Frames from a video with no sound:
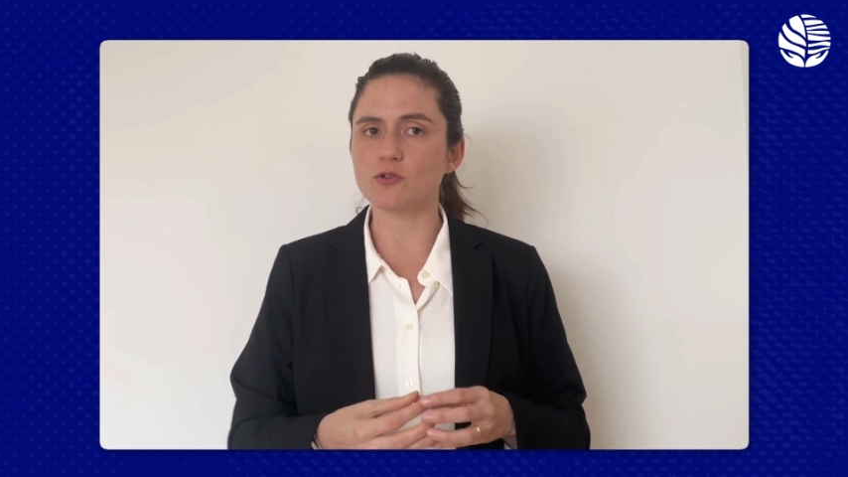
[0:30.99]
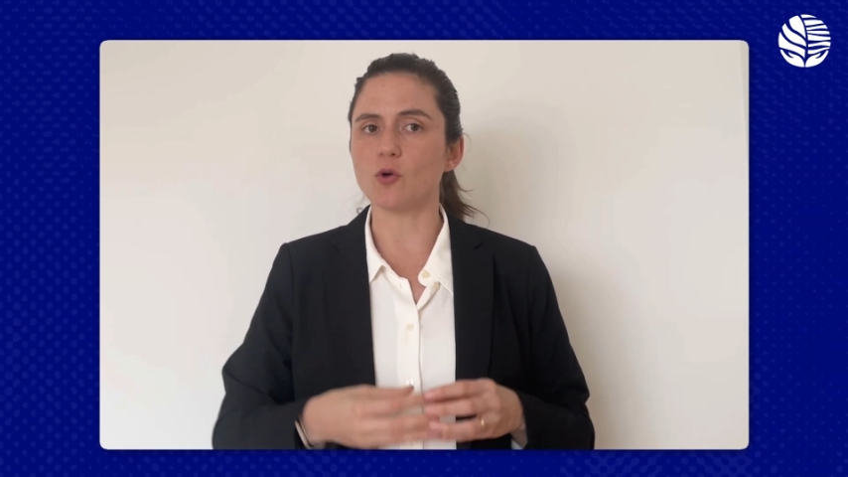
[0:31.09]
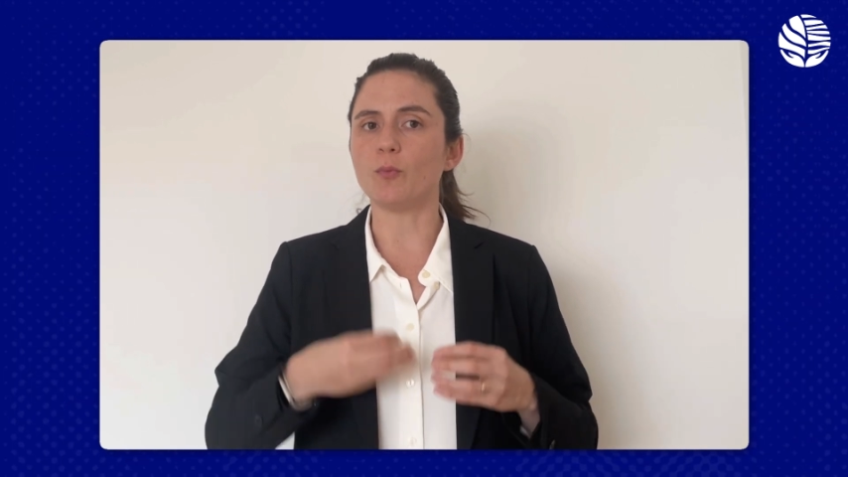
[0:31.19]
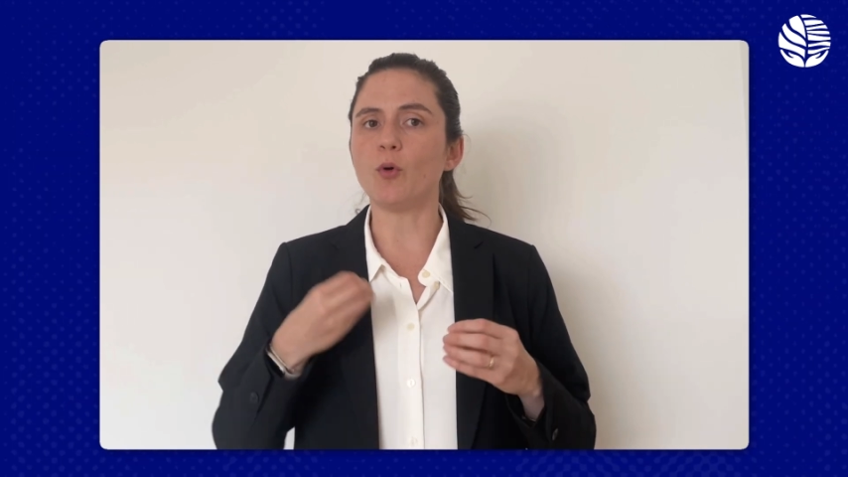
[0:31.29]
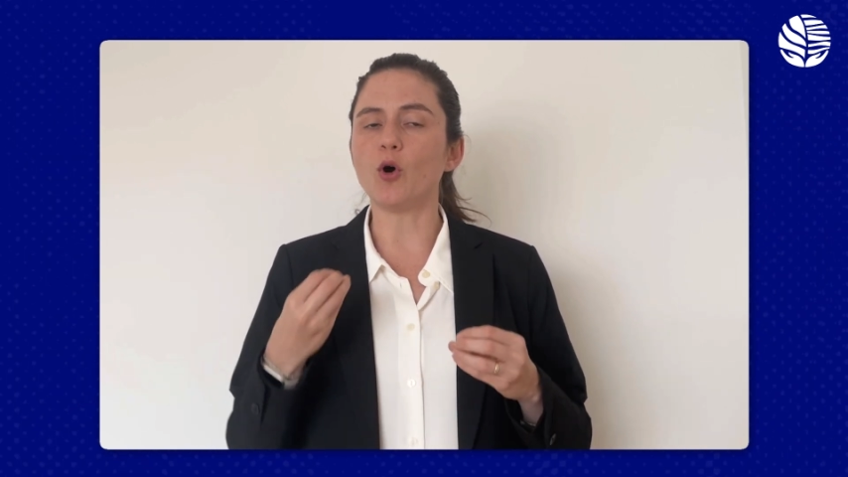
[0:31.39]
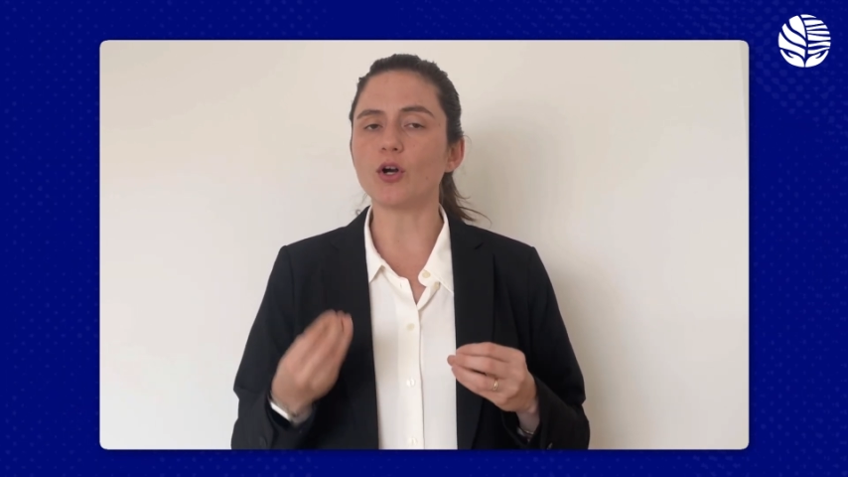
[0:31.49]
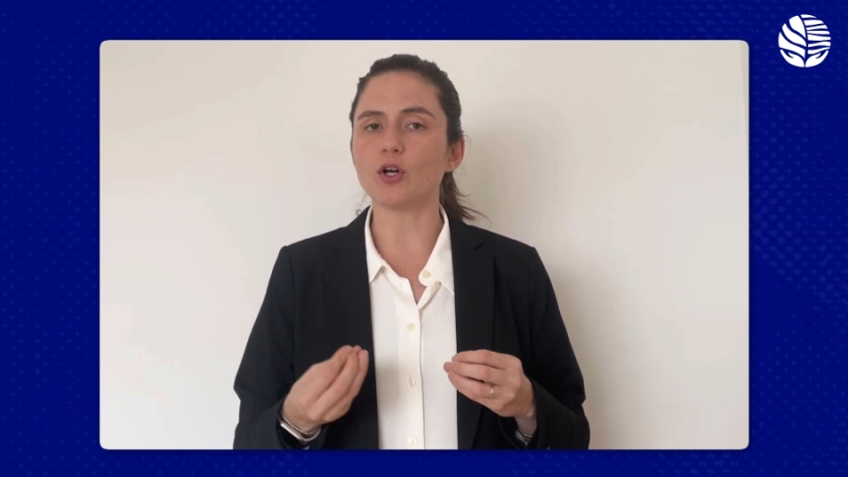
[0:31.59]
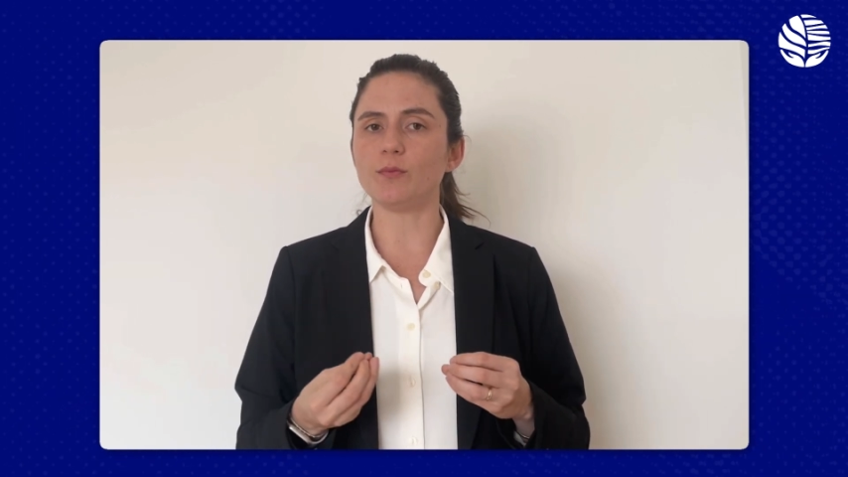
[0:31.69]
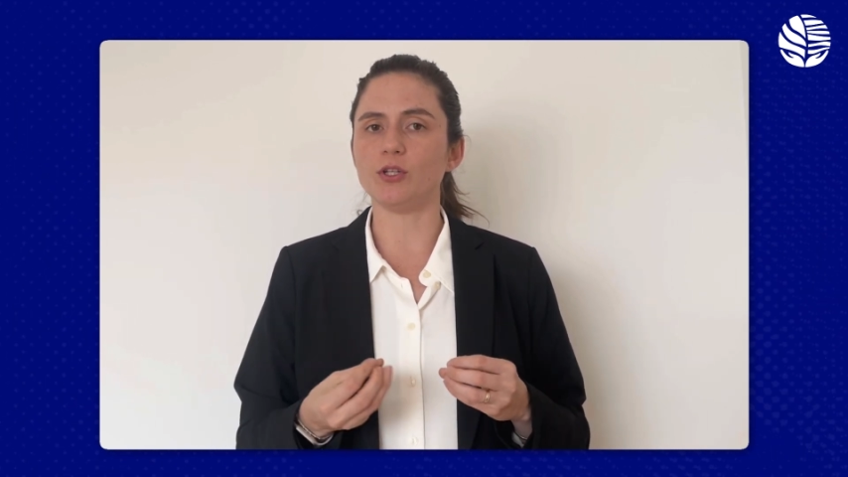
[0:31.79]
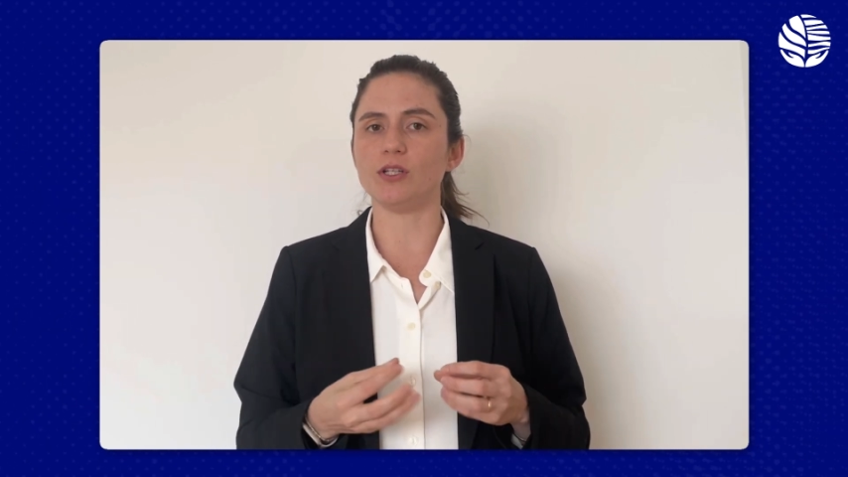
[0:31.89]
support
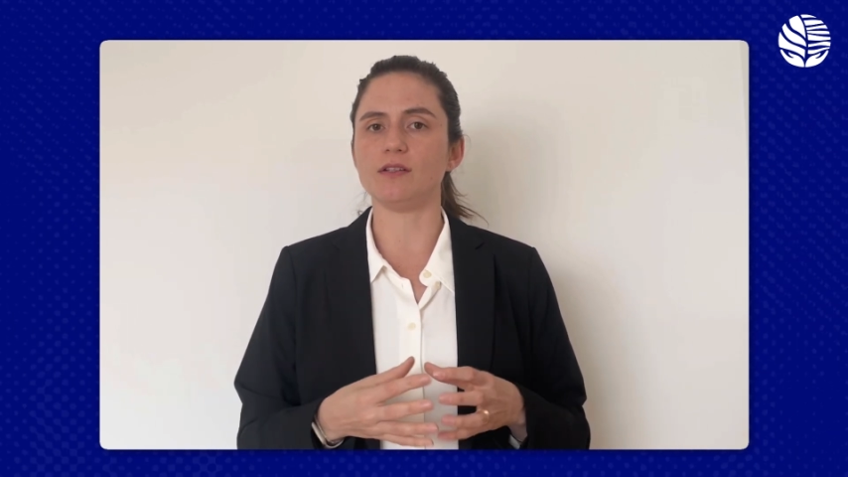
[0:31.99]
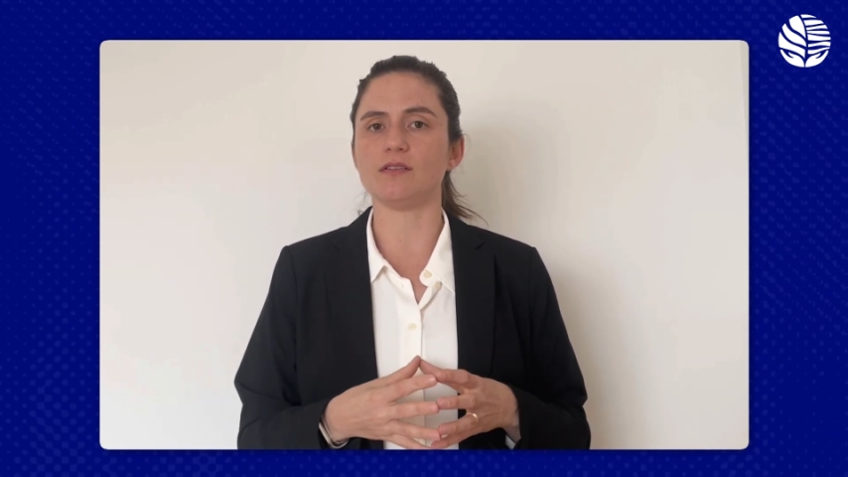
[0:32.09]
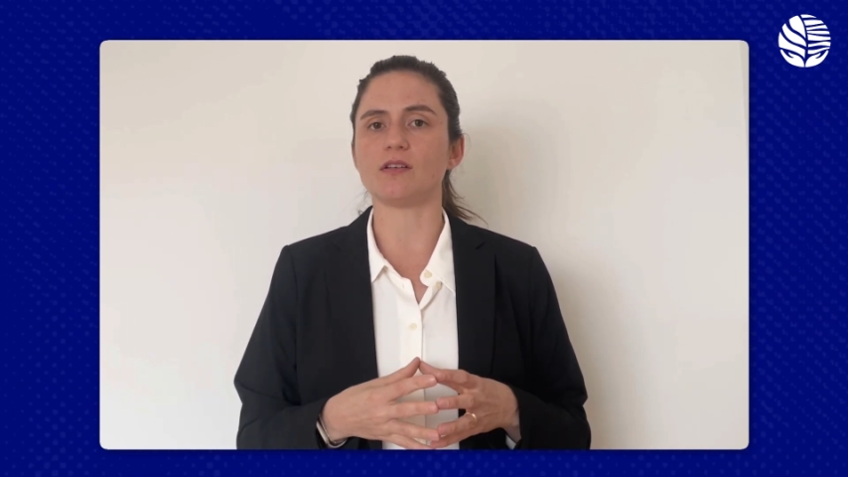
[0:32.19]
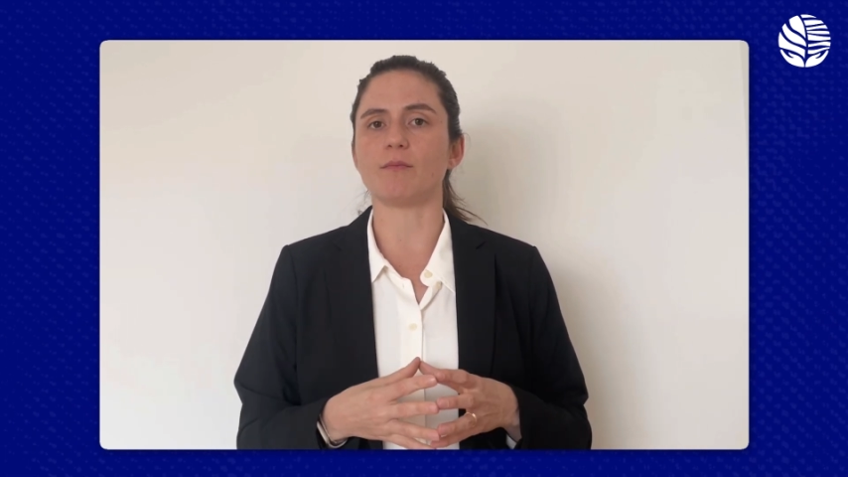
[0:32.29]
communities,